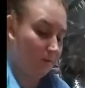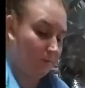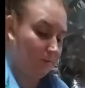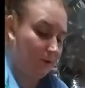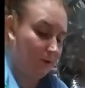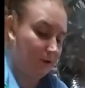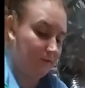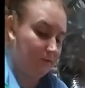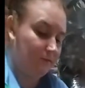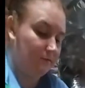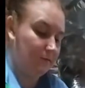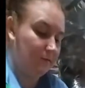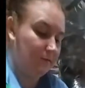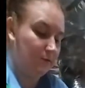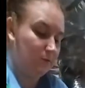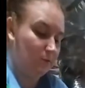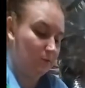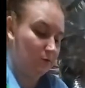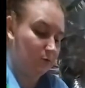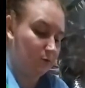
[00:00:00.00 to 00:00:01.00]
But
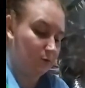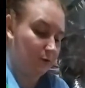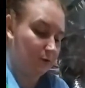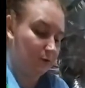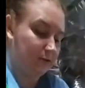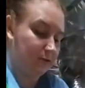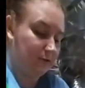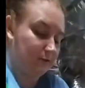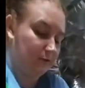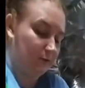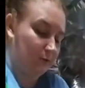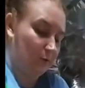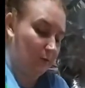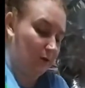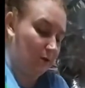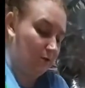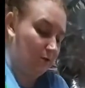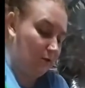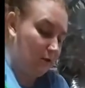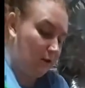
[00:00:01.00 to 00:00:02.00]
this works relatively
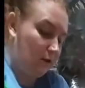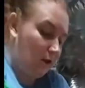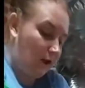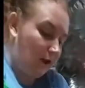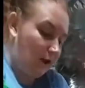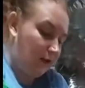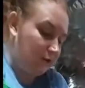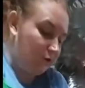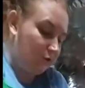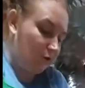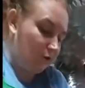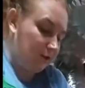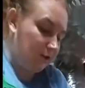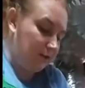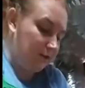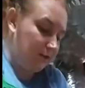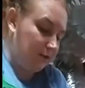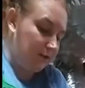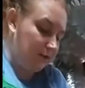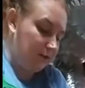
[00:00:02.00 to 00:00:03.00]
well. I try
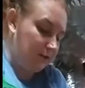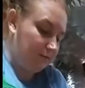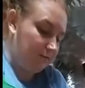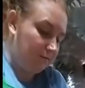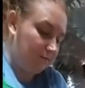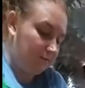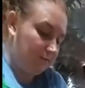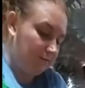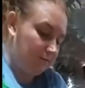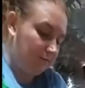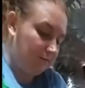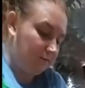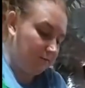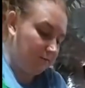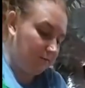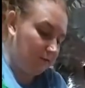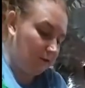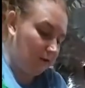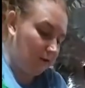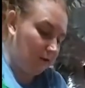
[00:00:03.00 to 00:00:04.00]
and get it
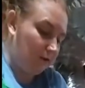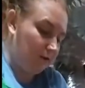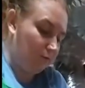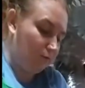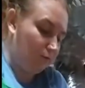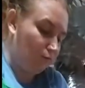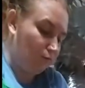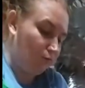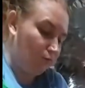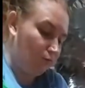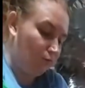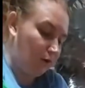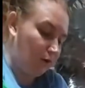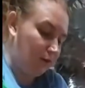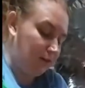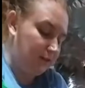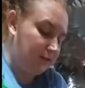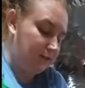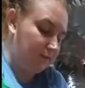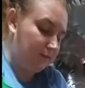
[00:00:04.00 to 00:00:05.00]

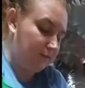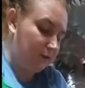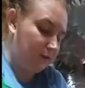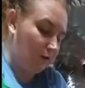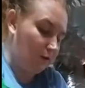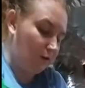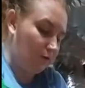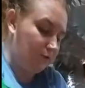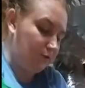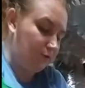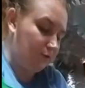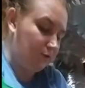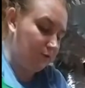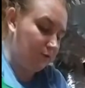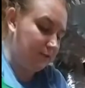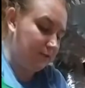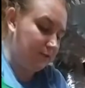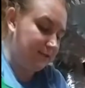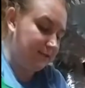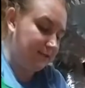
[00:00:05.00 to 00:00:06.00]
relatively close
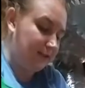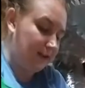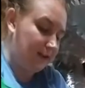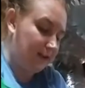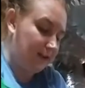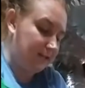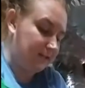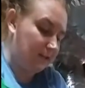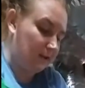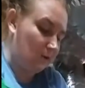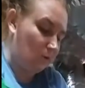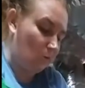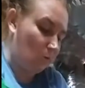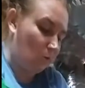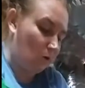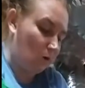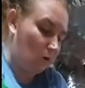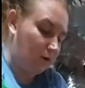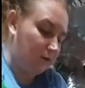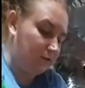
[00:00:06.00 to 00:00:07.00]
to the size I
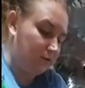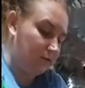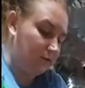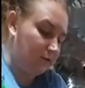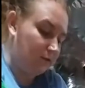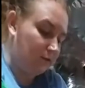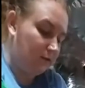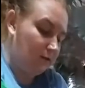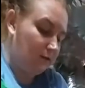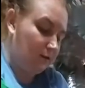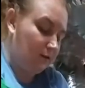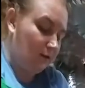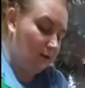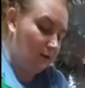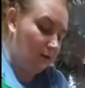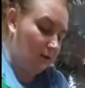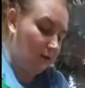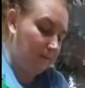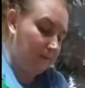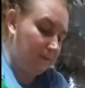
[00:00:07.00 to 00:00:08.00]
want
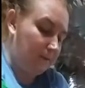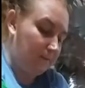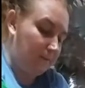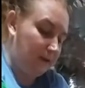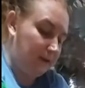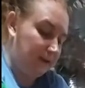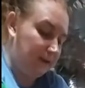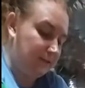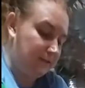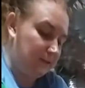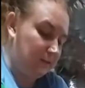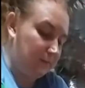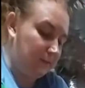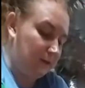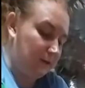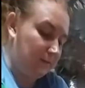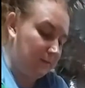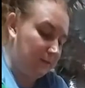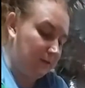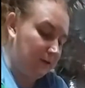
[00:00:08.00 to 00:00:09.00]
the base to
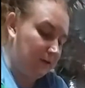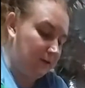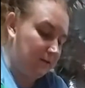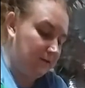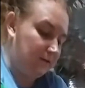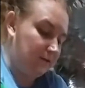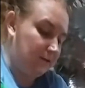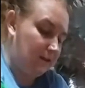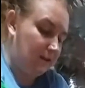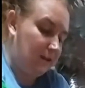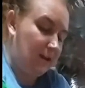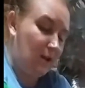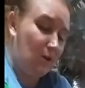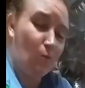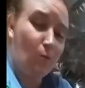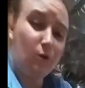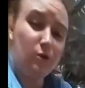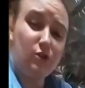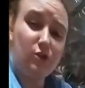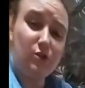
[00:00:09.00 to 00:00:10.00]
be, because
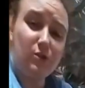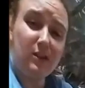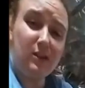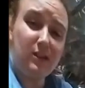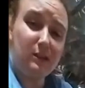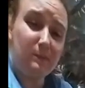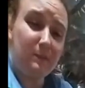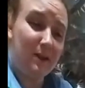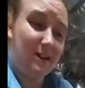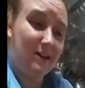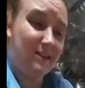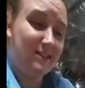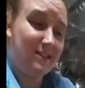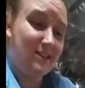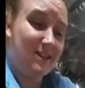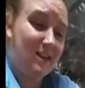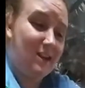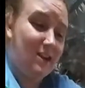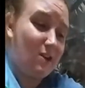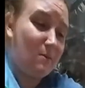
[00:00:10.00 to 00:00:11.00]
once you get the base
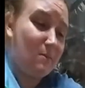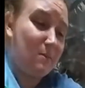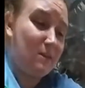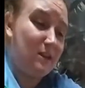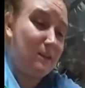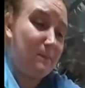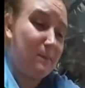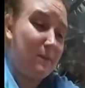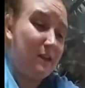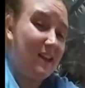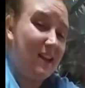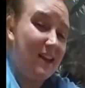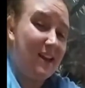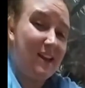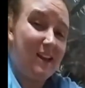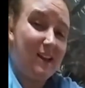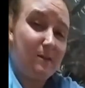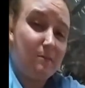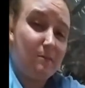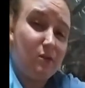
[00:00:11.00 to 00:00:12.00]
there,
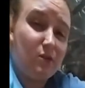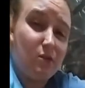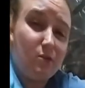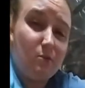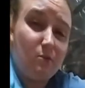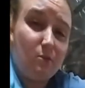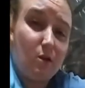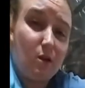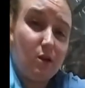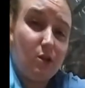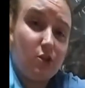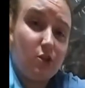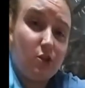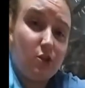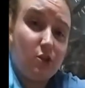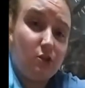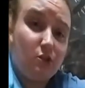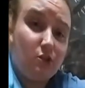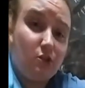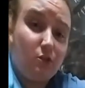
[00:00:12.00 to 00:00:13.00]
manipulating it too
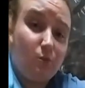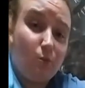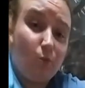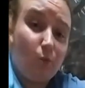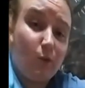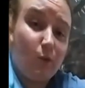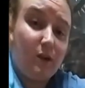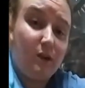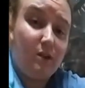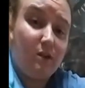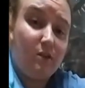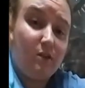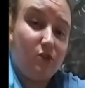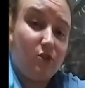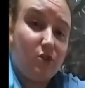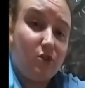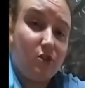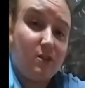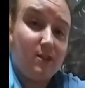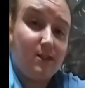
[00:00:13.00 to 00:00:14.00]
much will
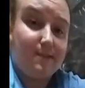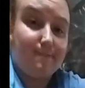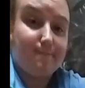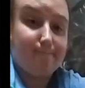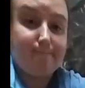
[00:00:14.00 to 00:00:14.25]
just